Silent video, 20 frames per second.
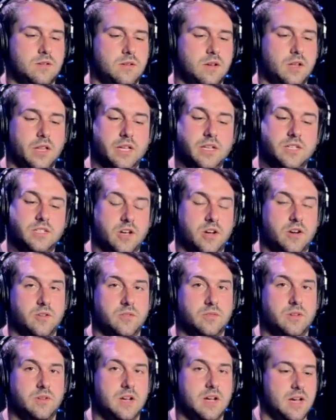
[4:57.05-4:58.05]
clean
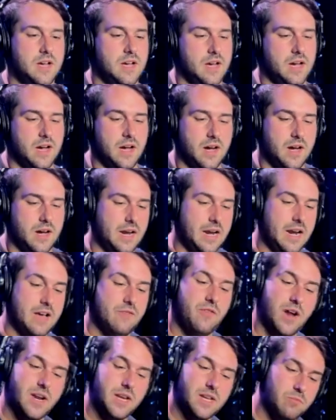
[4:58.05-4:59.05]
tone. And
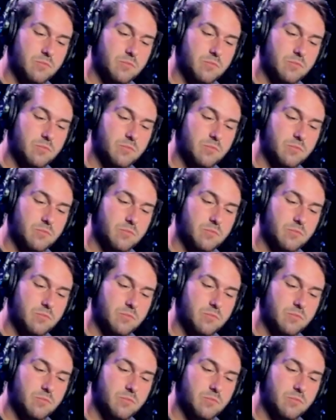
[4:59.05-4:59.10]
if I need